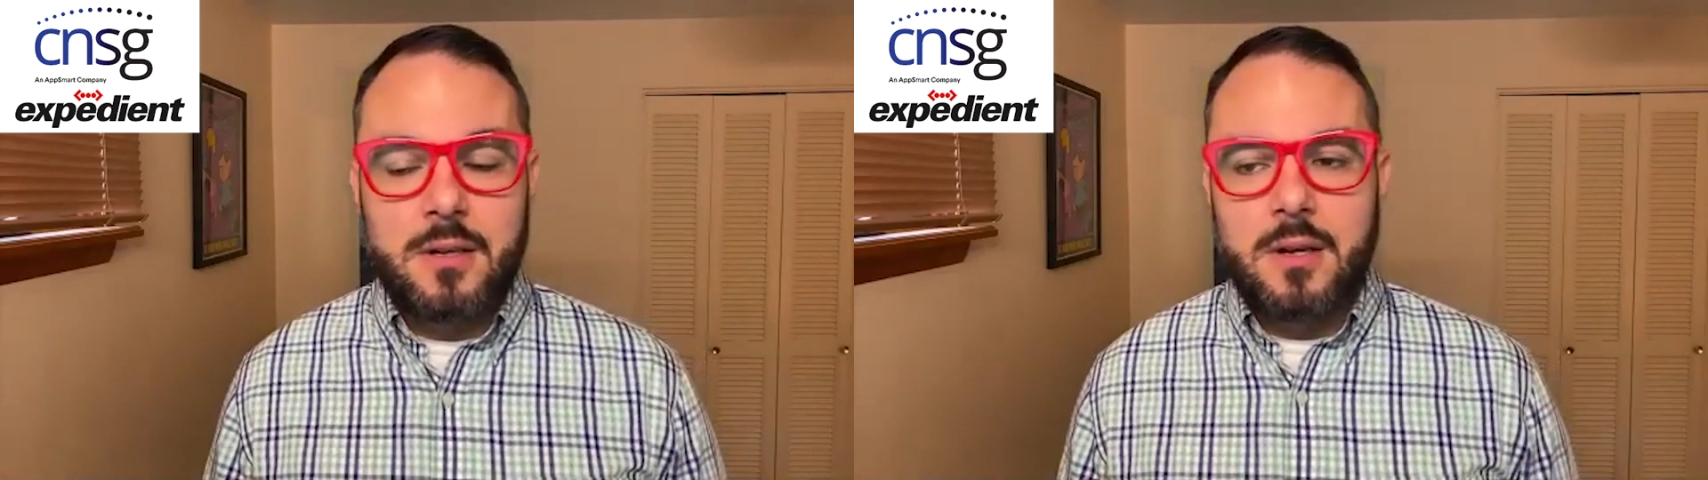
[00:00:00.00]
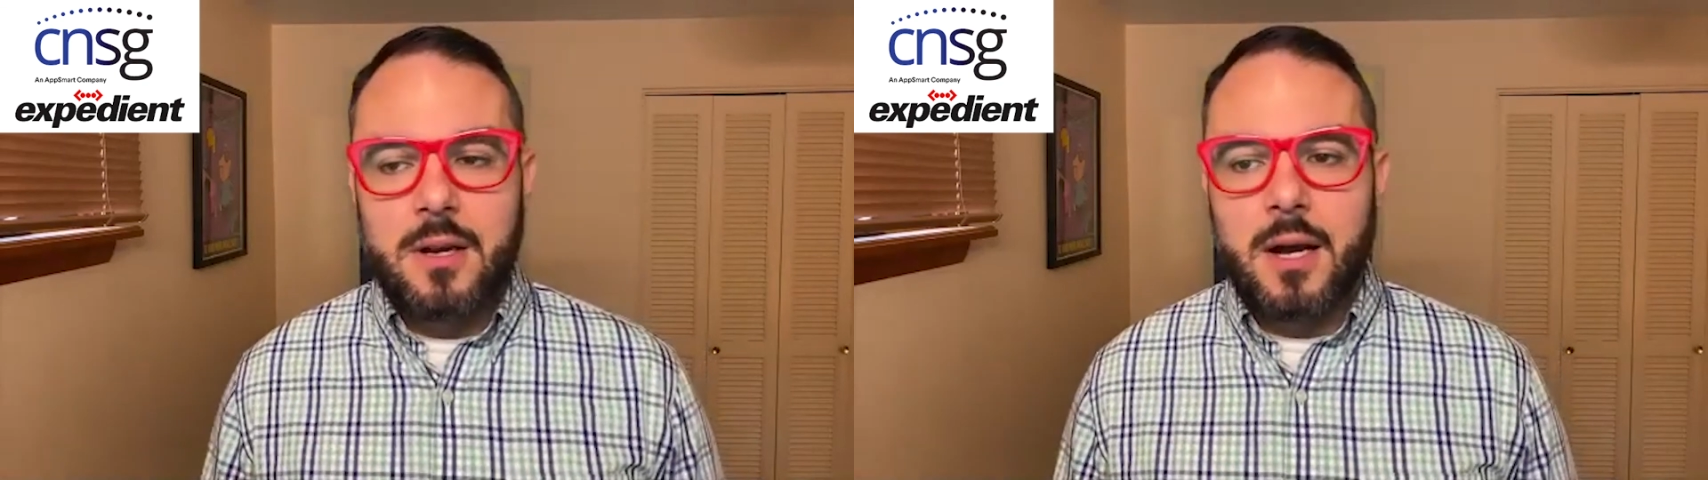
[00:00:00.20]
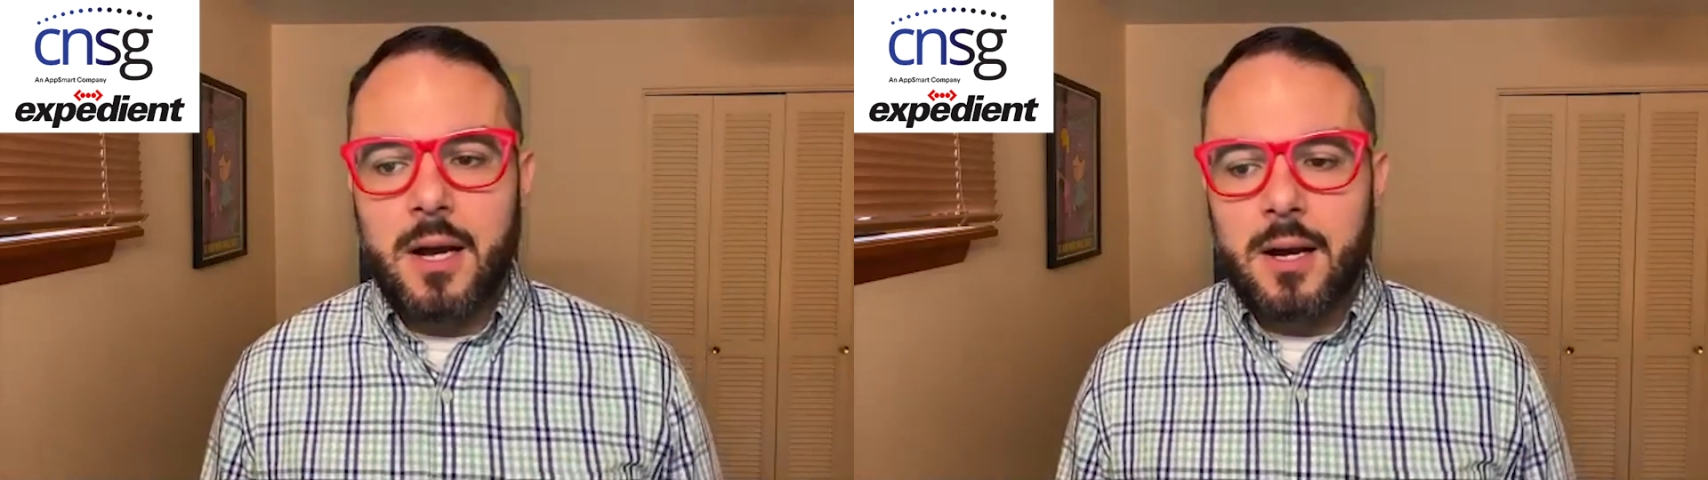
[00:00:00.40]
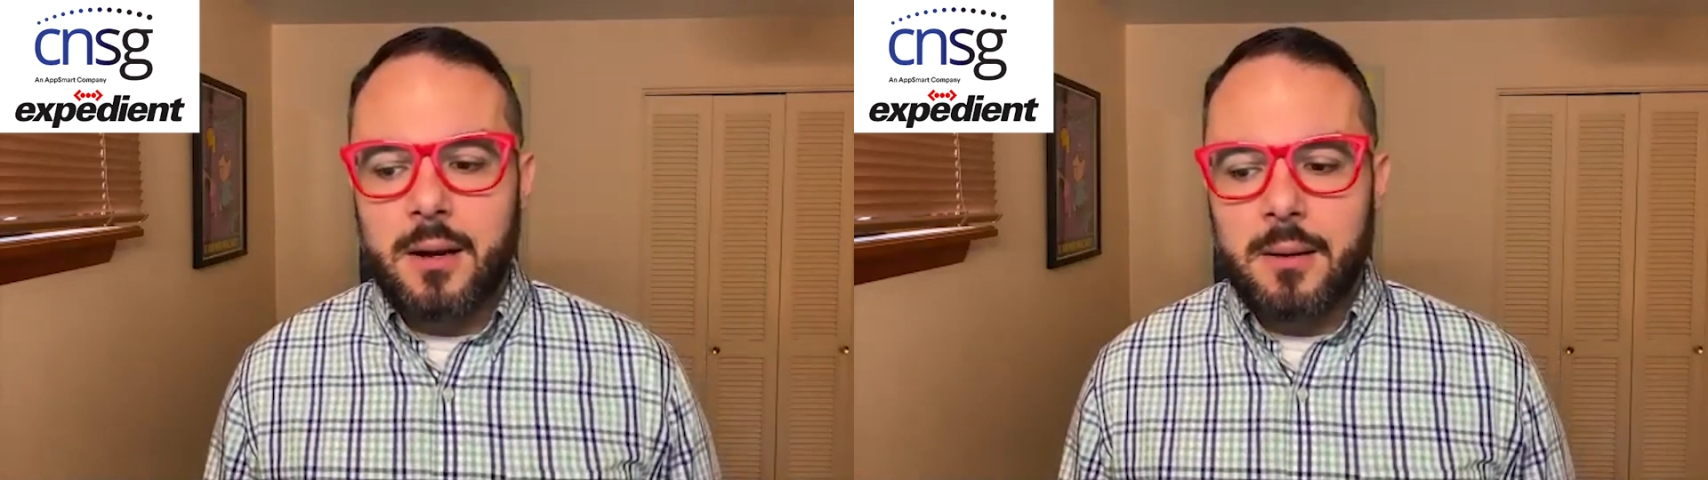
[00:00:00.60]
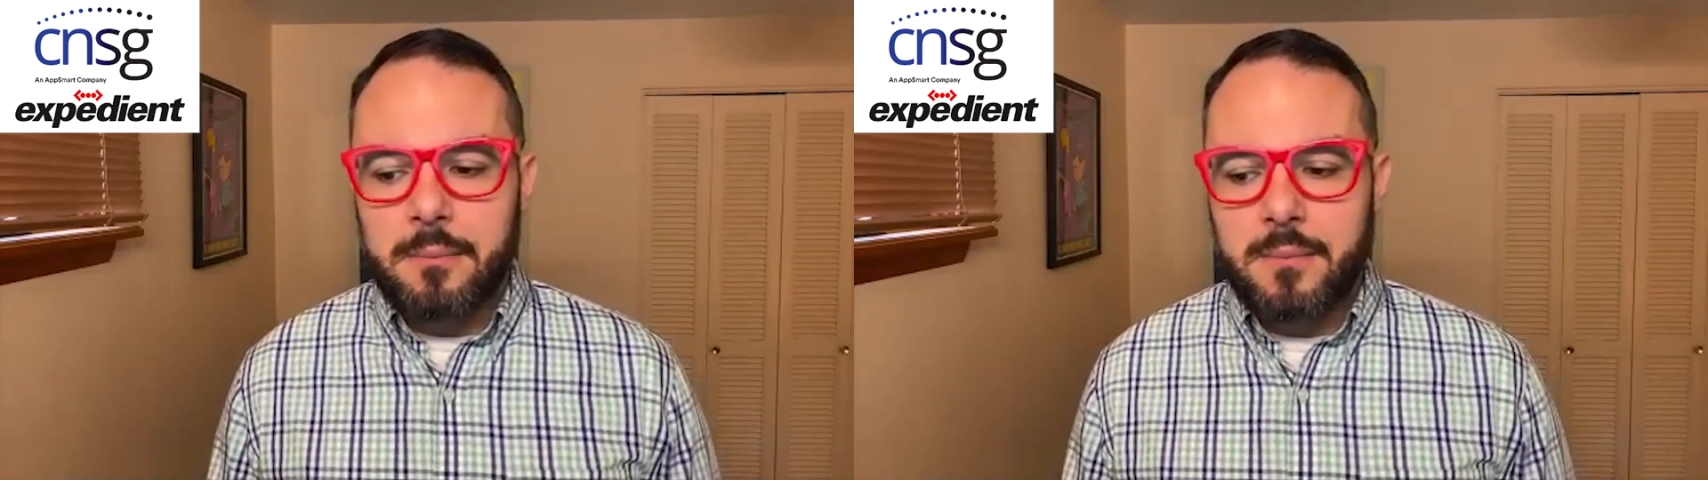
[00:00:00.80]
Yeah.
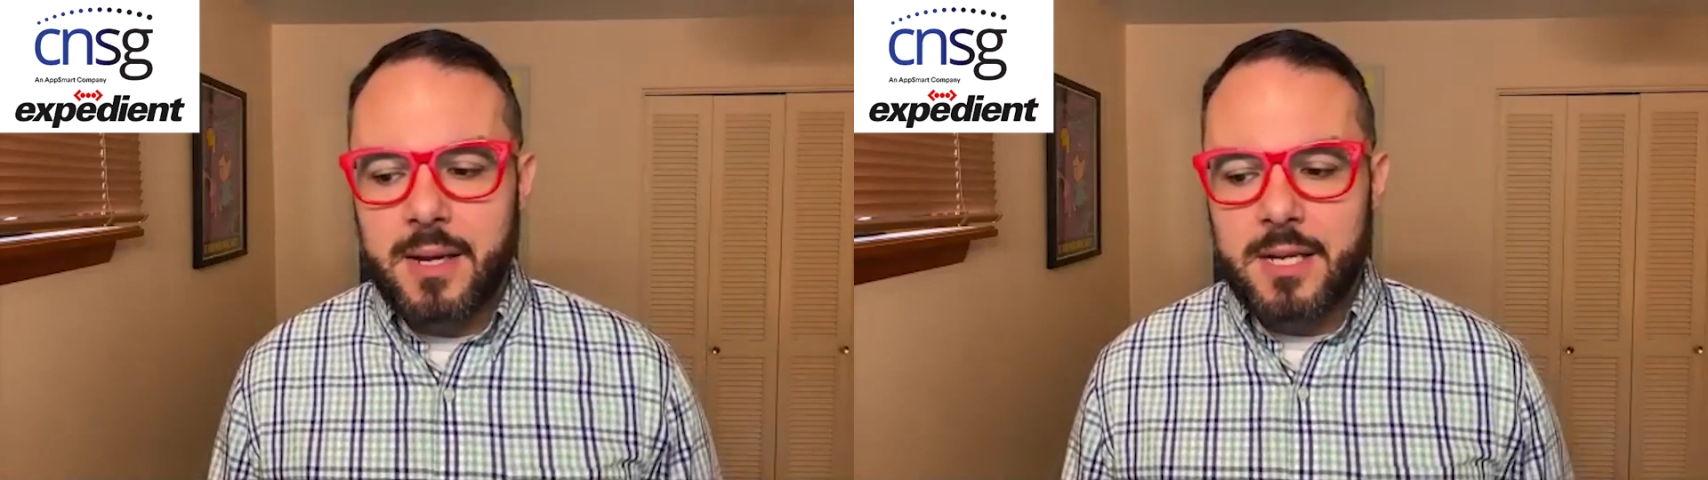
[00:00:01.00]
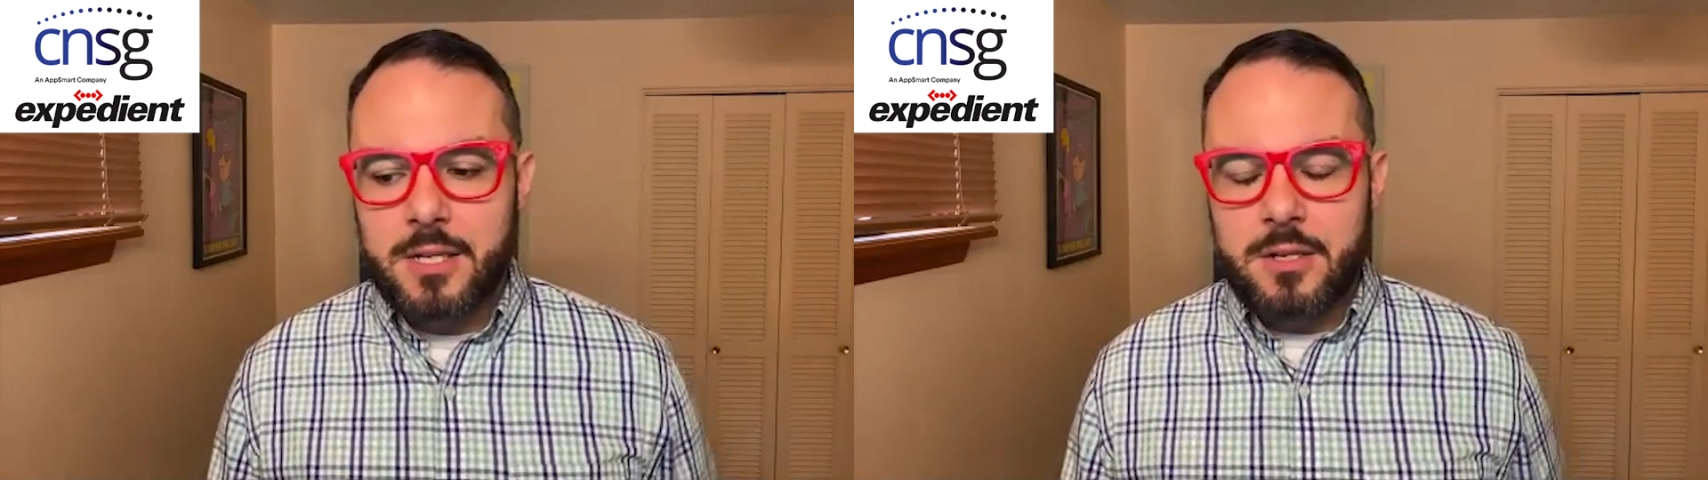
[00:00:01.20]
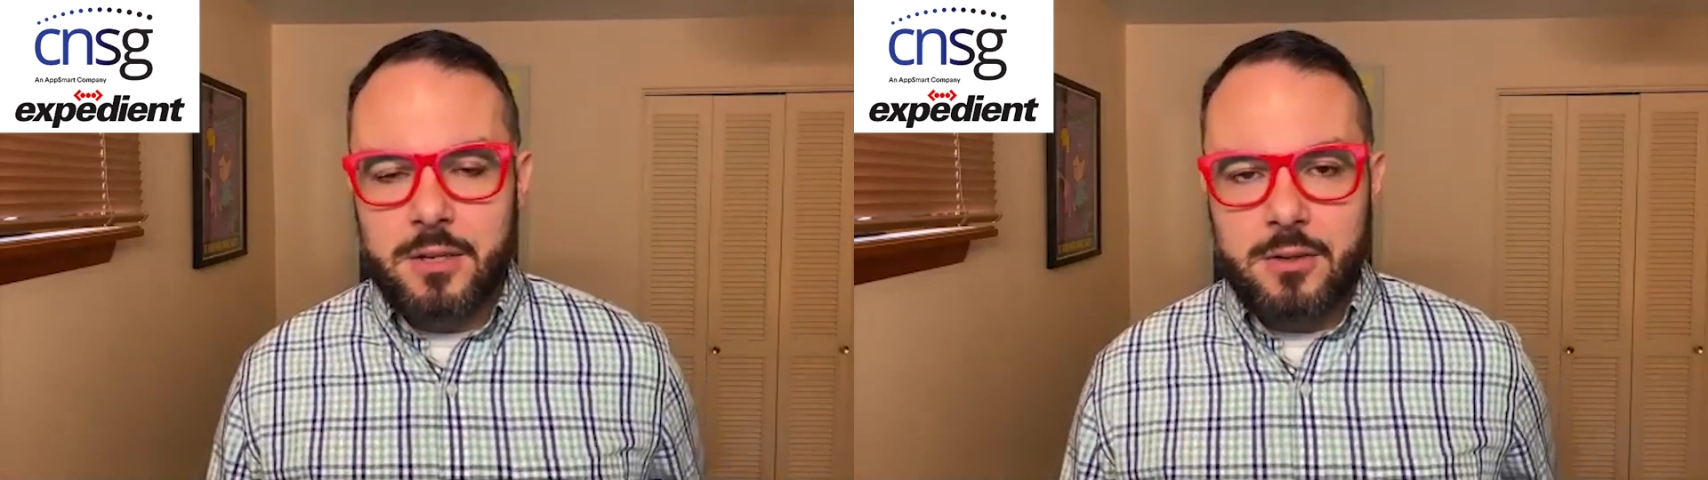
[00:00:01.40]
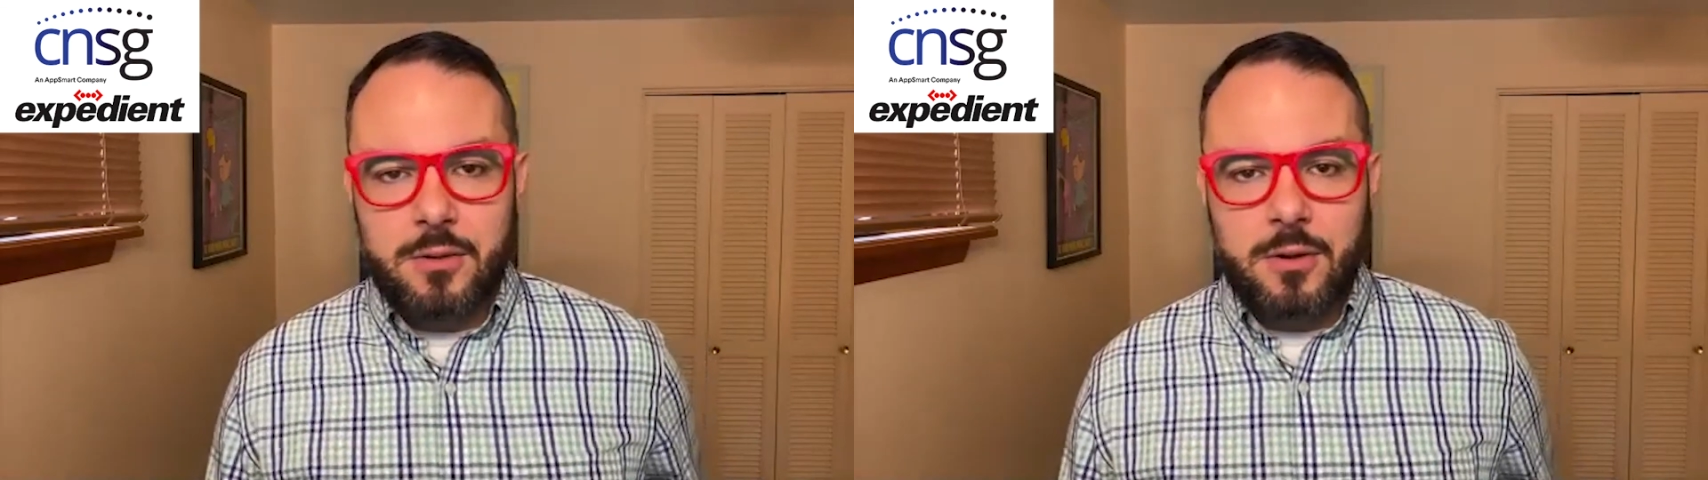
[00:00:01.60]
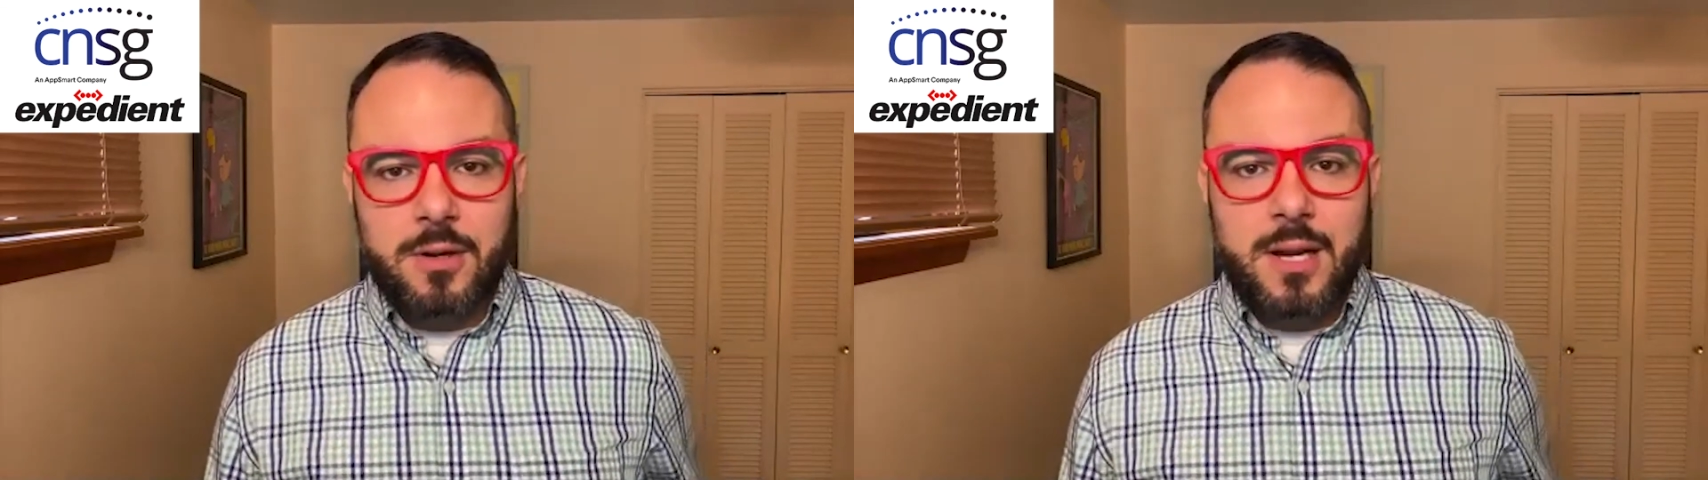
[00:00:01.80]
Um, and you're